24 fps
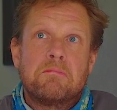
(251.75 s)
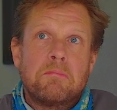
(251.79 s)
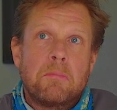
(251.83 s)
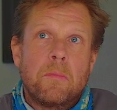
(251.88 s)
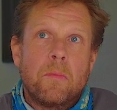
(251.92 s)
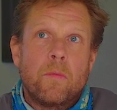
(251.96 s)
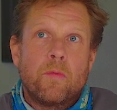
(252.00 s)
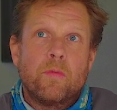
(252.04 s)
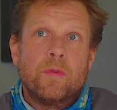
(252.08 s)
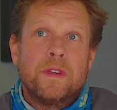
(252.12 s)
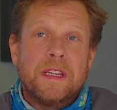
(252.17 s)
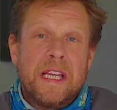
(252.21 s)

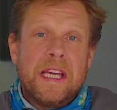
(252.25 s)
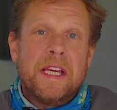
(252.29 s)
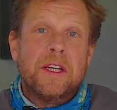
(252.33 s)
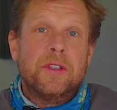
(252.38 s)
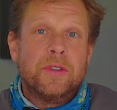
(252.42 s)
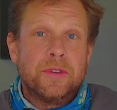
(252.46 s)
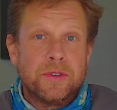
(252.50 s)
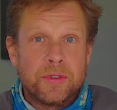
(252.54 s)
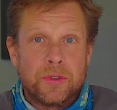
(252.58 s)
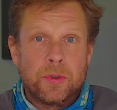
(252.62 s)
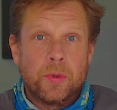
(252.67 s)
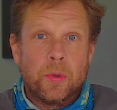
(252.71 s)

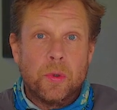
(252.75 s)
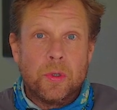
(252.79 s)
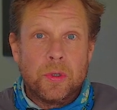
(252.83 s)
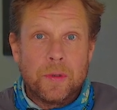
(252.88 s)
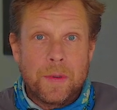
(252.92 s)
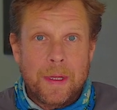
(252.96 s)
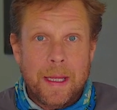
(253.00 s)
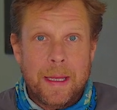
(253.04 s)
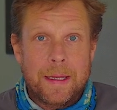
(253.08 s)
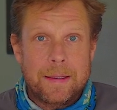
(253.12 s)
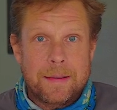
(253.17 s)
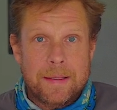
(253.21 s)
legal
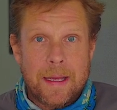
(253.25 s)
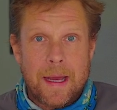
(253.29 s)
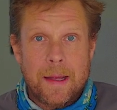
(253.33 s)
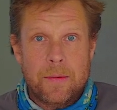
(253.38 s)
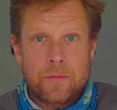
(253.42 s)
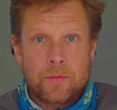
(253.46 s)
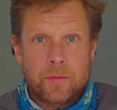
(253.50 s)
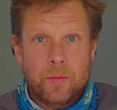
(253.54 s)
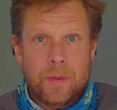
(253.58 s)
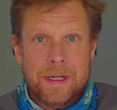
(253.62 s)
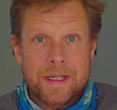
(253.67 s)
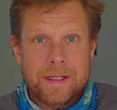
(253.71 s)
duel that,
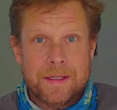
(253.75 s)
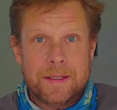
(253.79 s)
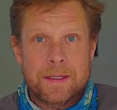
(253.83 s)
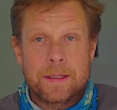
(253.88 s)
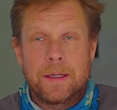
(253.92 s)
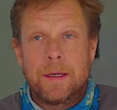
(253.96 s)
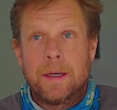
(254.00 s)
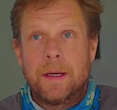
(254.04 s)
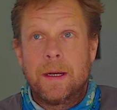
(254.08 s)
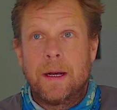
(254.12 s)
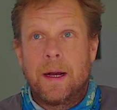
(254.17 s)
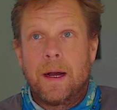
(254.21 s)
that
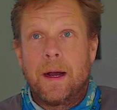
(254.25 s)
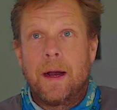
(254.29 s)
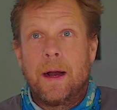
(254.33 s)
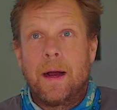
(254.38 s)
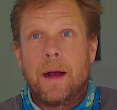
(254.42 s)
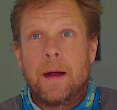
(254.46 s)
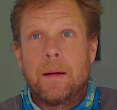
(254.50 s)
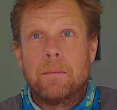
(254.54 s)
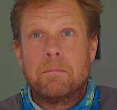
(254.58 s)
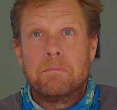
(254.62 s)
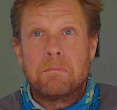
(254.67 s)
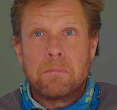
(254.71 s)
was
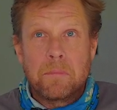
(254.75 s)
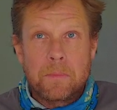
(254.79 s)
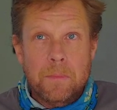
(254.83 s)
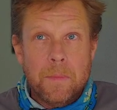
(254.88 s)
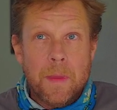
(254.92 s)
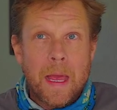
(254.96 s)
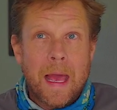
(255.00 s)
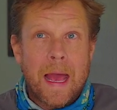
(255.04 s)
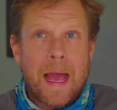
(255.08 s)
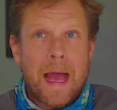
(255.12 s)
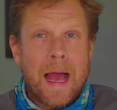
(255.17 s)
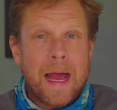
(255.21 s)
Um,
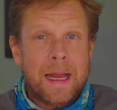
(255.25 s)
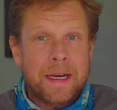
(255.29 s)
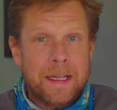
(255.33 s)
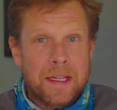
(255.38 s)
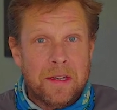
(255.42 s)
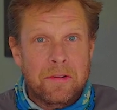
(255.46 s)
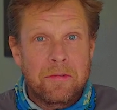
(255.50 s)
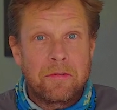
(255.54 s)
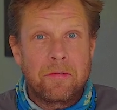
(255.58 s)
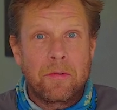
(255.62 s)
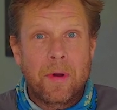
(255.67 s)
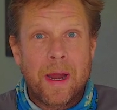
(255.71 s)
had
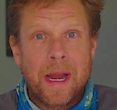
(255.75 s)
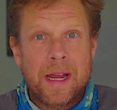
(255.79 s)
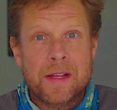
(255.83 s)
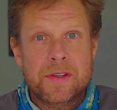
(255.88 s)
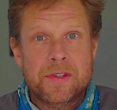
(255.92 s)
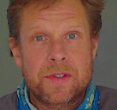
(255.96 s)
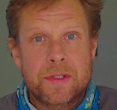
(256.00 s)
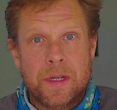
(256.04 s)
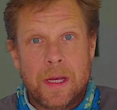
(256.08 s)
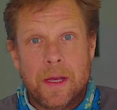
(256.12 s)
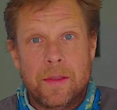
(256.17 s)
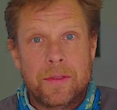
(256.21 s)
in
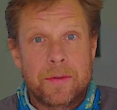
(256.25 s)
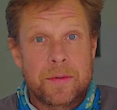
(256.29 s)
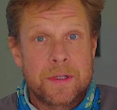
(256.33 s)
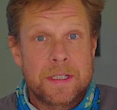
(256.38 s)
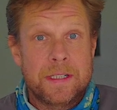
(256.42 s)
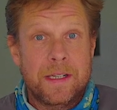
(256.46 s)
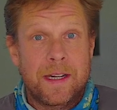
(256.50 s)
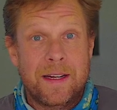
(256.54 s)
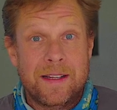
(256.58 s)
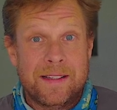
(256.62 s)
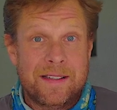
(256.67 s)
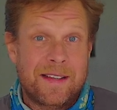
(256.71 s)
France, uh,
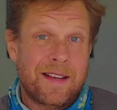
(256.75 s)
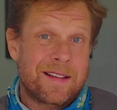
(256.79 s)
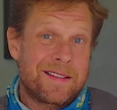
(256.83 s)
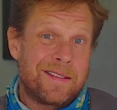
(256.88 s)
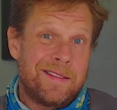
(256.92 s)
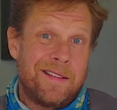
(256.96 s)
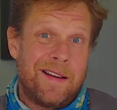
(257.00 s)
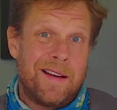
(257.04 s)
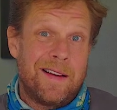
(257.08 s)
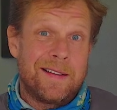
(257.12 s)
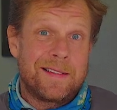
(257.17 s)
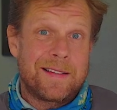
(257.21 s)
thirteen eighty-six,
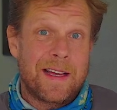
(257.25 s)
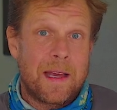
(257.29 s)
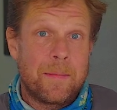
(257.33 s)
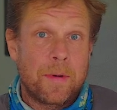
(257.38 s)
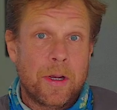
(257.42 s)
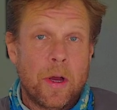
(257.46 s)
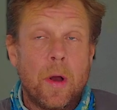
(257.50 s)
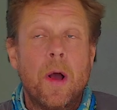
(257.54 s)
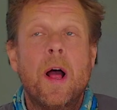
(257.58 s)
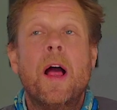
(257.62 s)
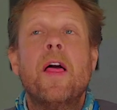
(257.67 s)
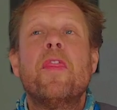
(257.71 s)
a long time
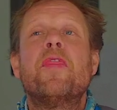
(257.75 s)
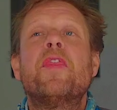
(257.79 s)
ago.